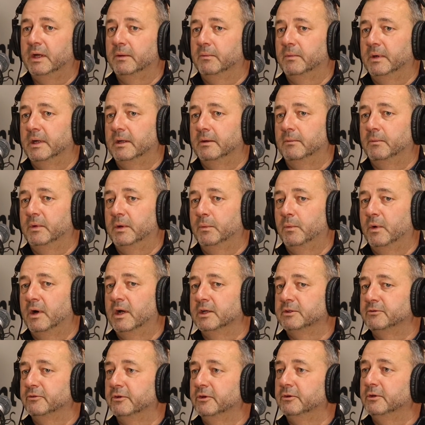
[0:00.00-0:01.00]
We
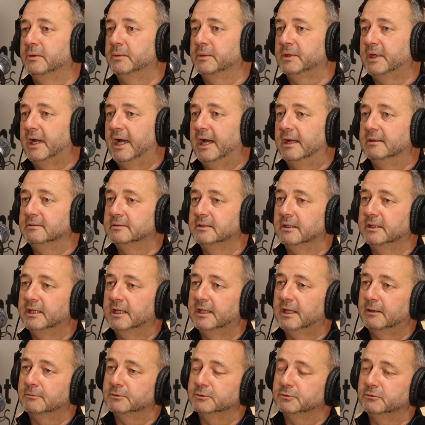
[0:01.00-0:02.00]
worked through with that. So
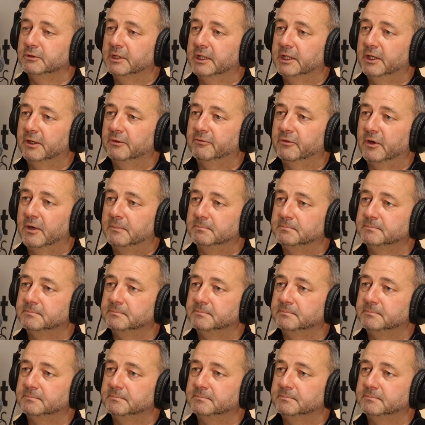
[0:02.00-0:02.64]
yeah, that was really good fun.